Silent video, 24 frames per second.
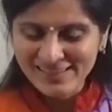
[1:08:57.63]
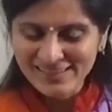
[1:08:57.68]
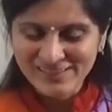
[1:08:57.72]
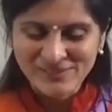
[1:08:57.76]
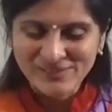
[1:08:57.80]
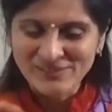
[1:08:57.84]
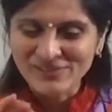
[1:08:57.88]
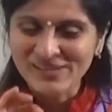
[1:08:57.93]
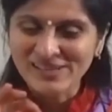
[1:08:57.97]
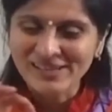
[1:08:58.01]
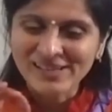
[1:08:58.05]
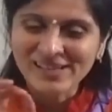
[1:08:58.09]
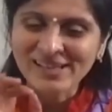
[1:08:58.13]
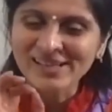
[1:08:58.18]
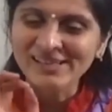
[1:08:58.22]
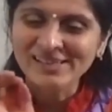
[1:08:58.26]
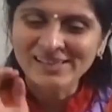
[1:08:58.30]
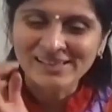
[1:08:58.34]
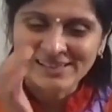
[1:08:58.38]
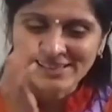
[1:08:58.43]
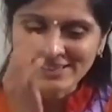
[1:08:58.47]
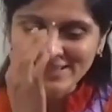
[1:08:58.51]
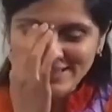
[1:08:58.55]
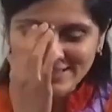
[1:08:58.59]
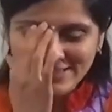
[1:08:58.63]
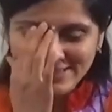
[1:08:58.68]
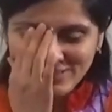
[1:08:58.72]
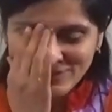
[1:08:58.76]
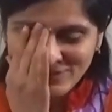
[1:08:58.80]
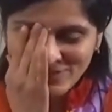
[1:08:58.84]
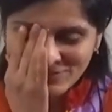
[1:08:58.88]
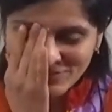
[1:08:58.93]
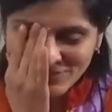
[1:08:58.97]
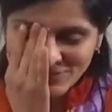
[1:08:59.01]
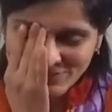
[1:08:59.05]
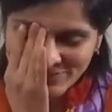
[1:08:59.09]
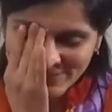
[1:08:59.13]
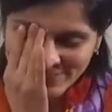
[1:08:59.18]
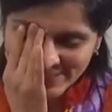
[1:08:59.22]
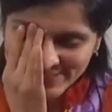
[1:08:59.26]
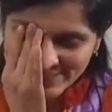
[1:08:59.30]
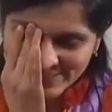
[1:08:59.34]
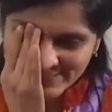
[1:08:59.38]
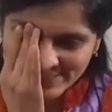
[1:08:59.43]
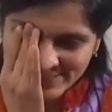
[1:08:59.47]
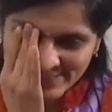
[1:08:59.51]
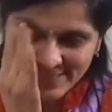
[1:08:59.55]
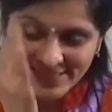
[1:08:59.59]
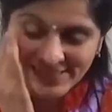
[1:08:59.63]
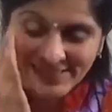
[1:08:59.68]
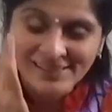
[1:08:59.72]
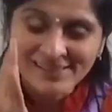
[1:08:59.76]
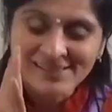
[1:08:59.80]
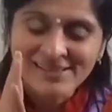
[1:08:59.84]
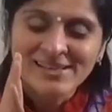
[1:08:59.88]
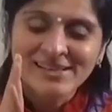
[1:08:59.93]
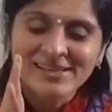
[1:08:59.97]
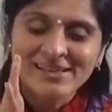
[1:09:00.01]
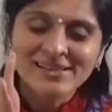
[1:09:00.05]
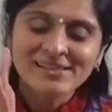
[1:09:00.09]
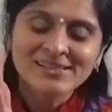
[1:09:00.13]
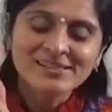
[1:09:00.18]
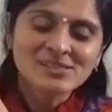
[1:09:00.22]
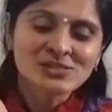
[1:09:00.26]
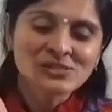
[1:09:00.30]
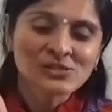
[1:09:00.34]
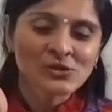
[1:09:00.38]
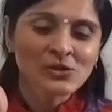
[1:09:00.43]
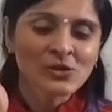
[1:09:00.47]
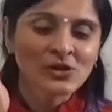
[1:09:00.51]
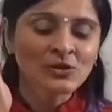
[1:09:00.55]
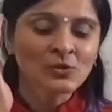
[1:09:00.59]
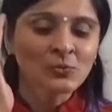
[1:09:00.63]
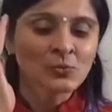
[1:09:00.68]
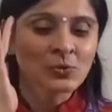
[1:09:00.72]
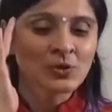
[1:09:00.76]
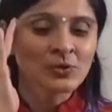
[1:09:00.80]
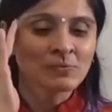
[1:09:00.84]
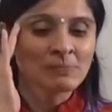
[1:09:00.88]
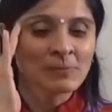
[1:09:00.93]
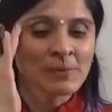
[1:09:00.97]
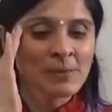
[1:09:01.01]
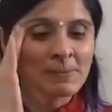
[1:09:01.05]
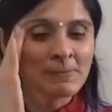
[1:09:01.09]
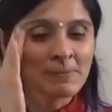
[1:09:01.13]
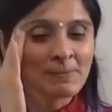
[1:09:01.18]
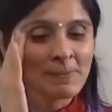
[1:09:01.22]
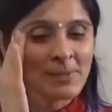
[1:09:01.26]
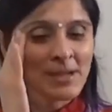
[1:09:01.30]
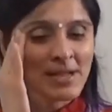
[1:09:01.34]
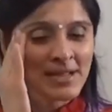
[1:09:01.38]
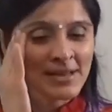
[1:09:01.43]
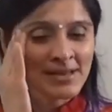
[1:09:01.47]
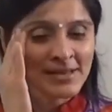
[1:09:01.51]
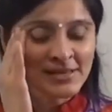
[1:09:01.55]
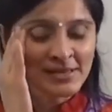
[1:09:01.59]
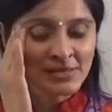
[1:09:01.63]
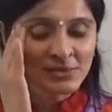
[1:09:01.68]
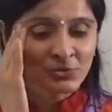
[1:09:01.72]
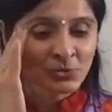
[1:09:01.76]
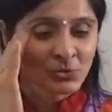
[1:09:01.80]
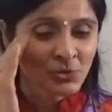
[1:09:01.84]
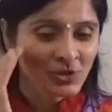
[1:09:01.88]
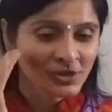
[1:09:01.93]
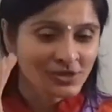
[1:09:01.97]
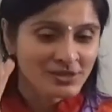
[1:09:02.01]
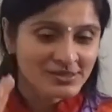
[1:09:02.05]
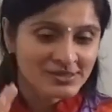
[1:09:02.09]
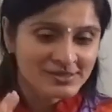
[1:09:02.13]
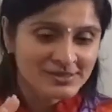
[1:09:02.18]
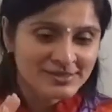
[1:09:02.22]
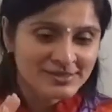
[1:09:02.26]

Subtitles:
No, again, you have to think again. It's not what my mind wants.